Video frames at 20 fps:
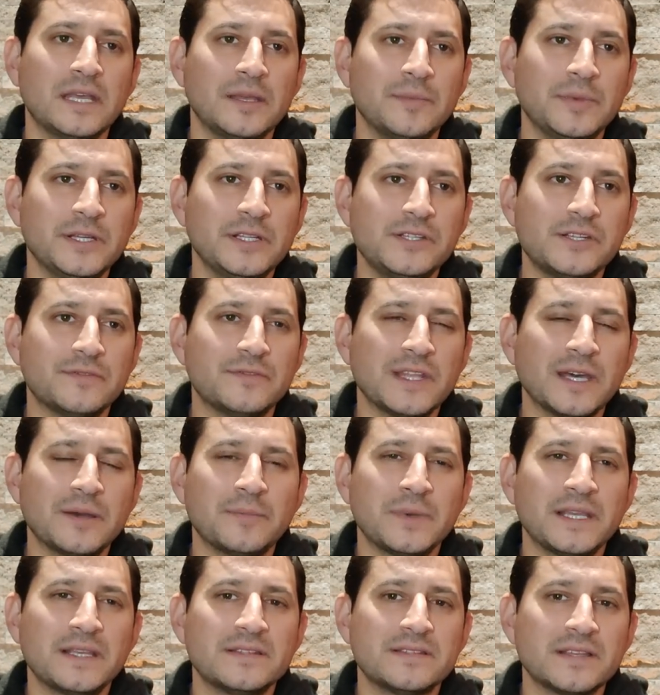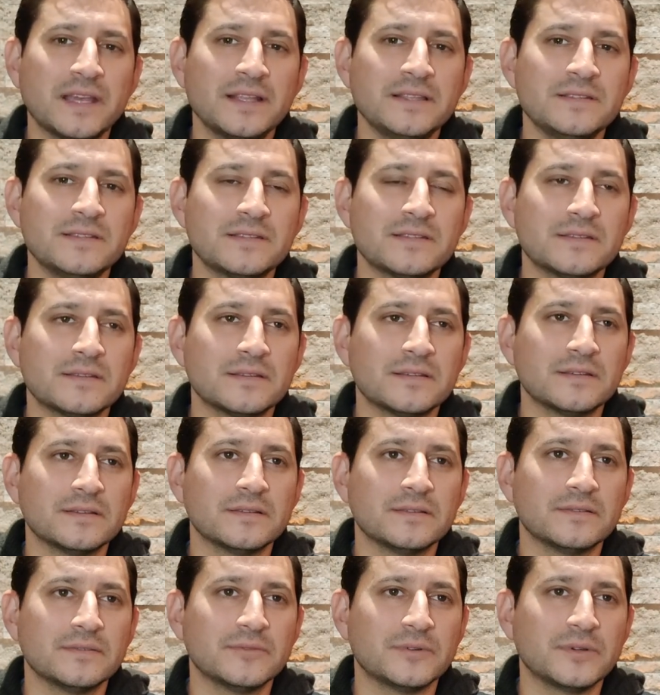image if that makes sense
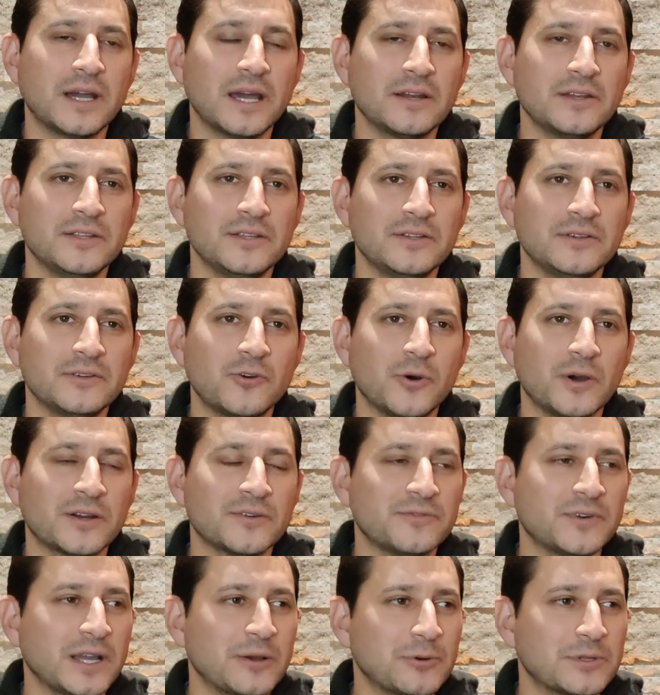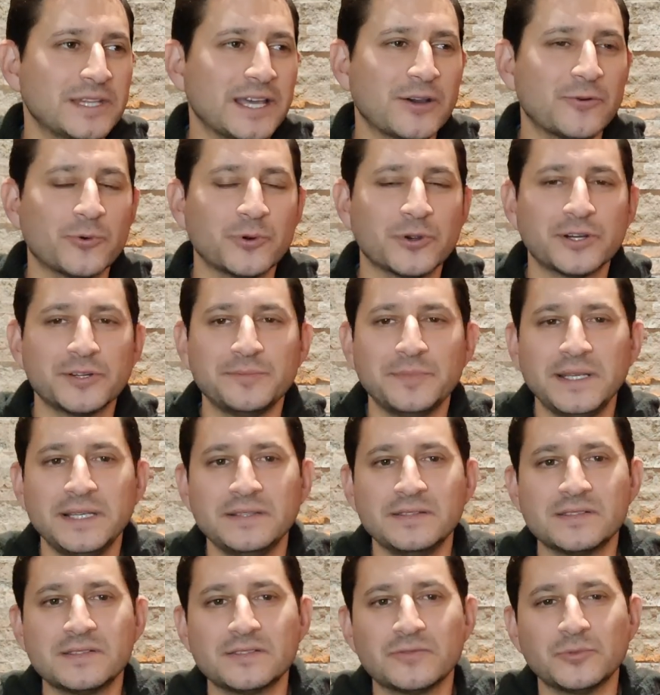well, how do you quantify what that word
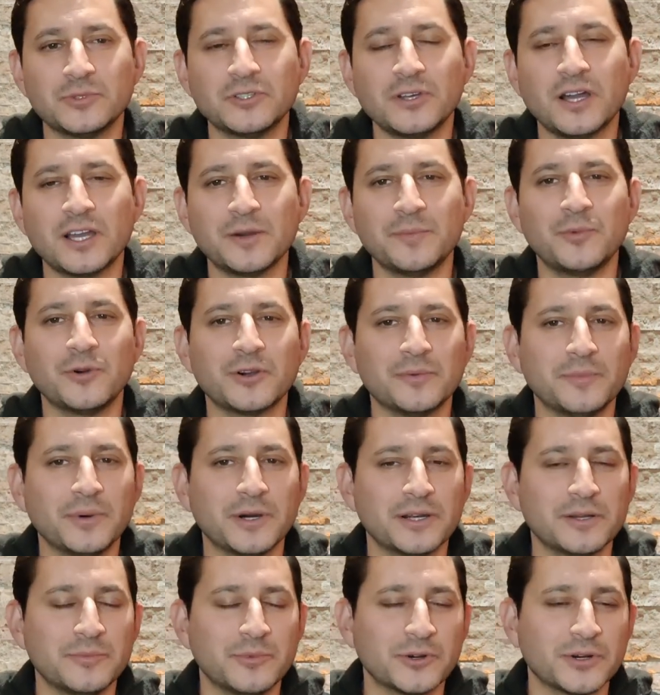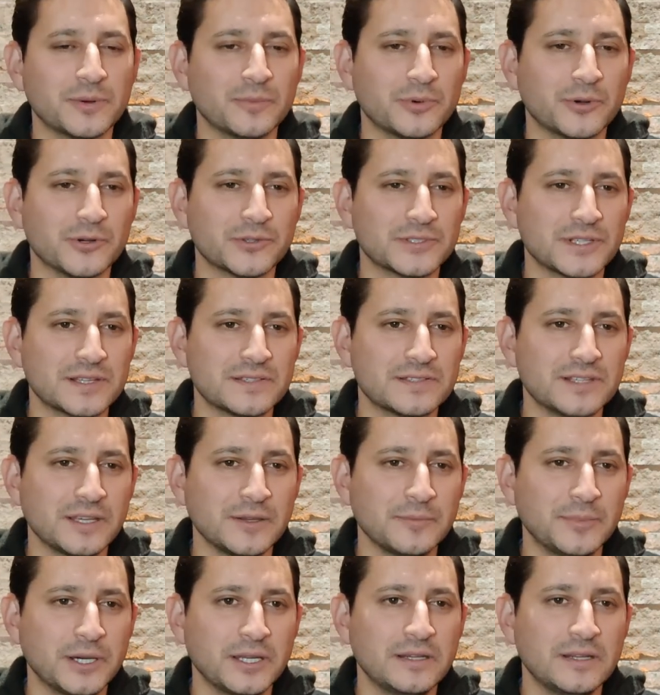means we'll talk more about it more in
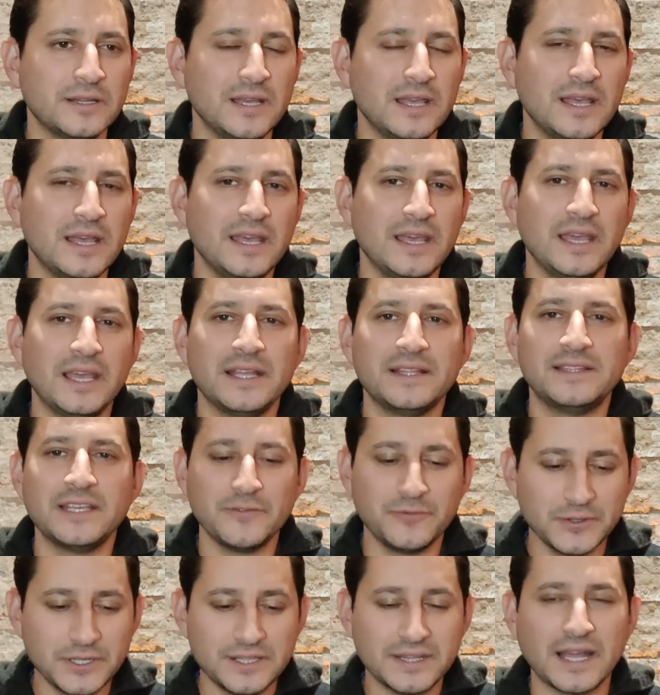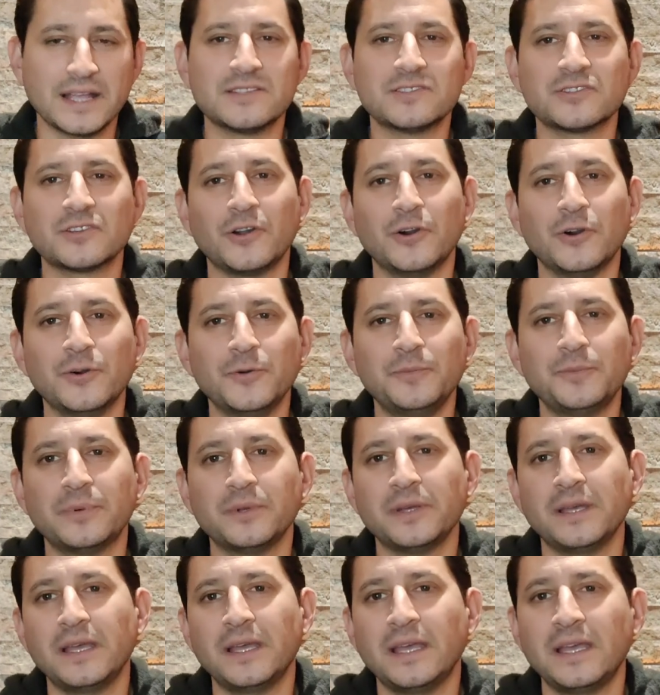processing but it definitely that scope
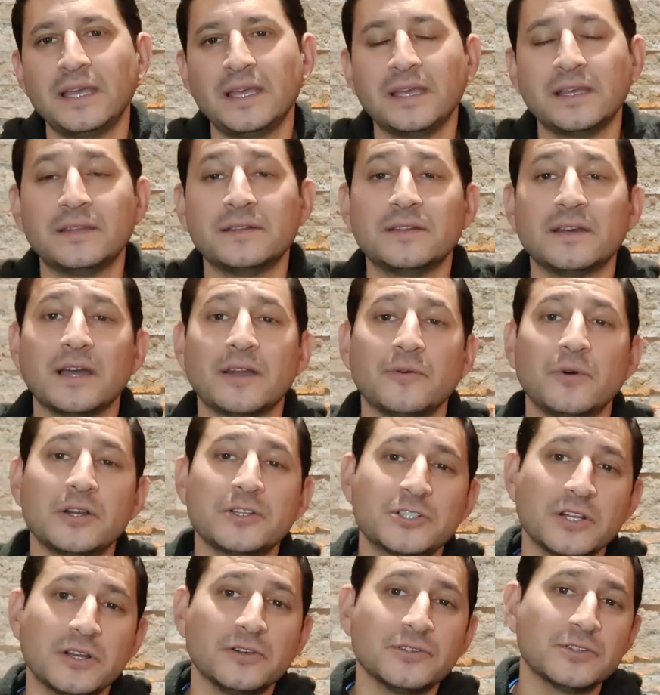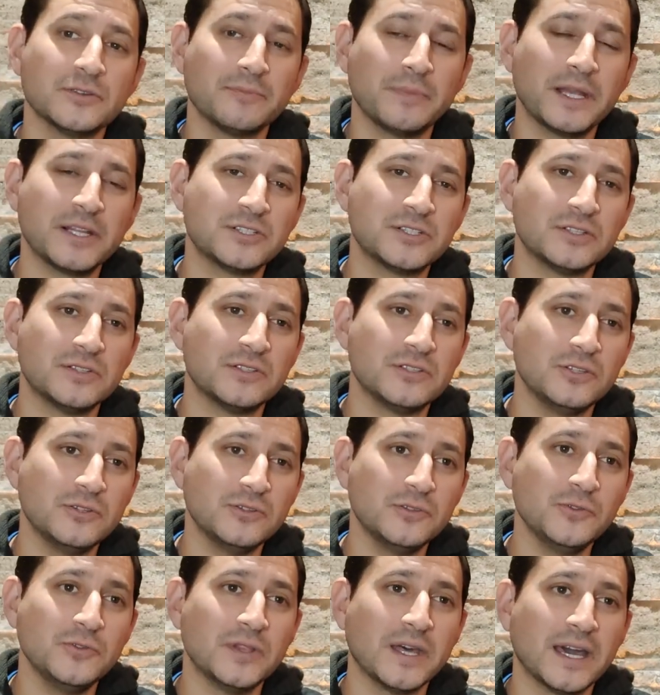and I should also mention
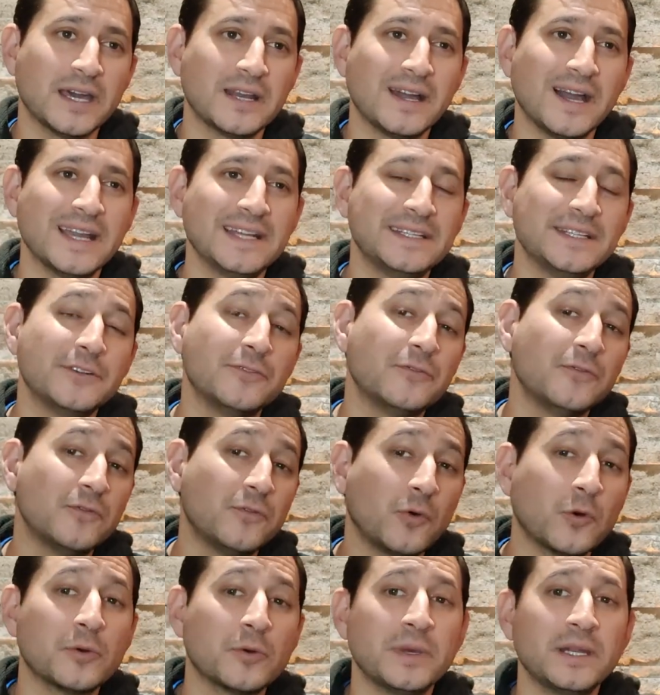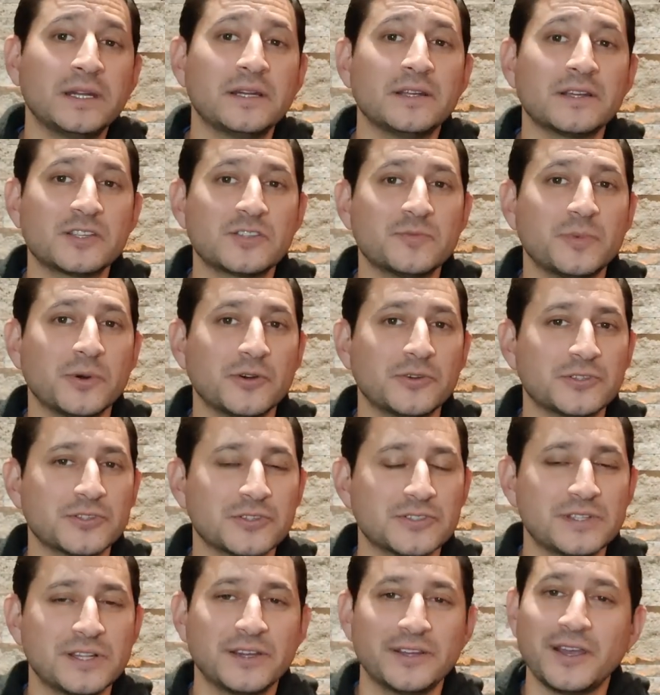too that I did four minute
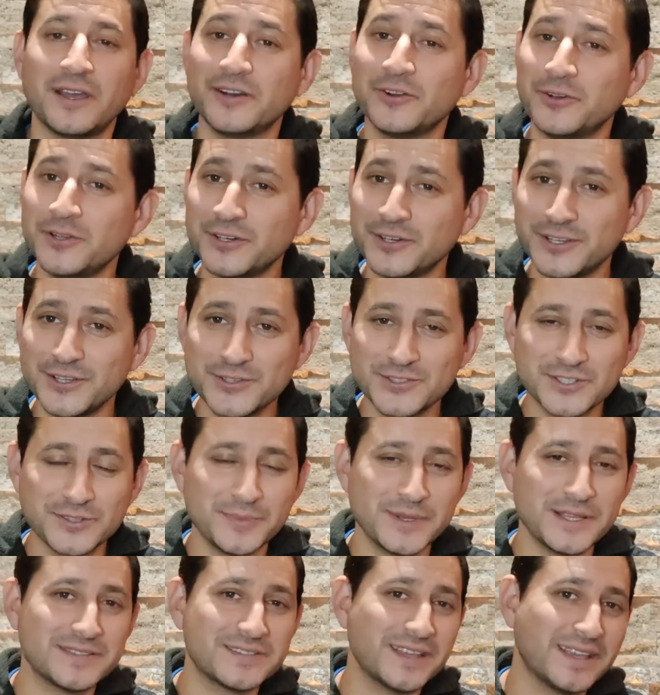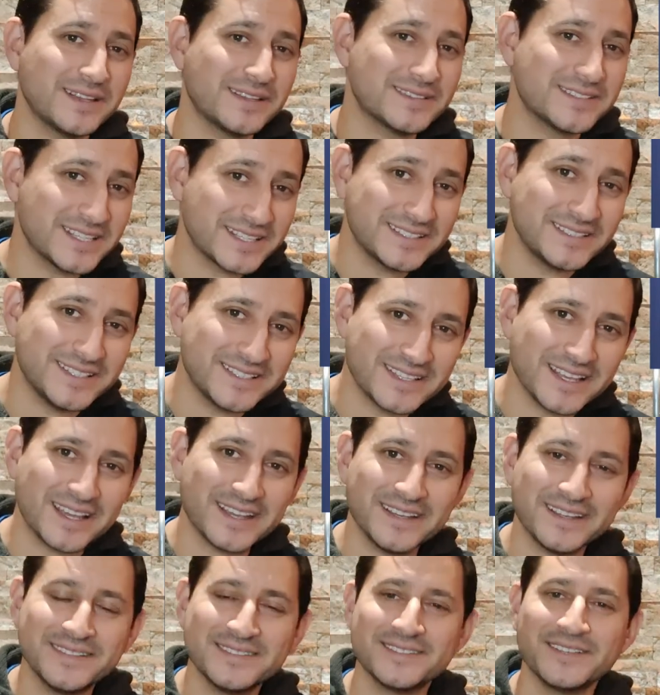exposures. Now I know you're used to me saying 60
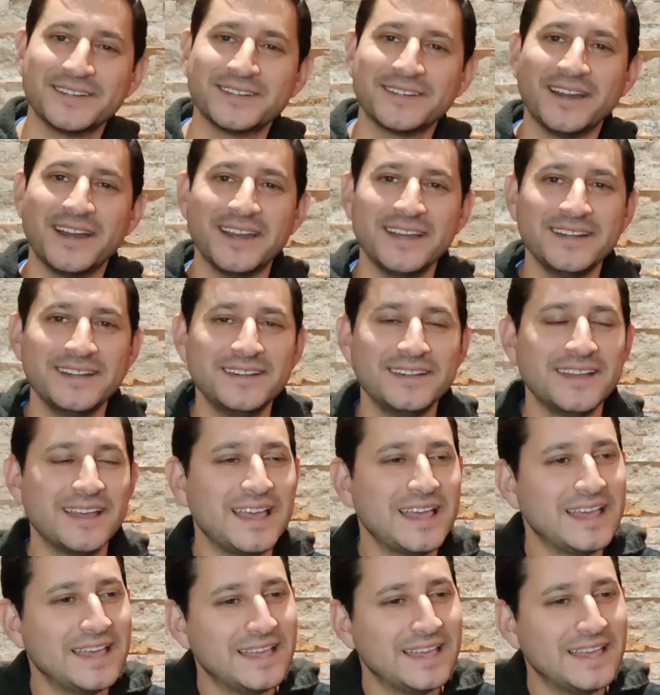seconds unguided.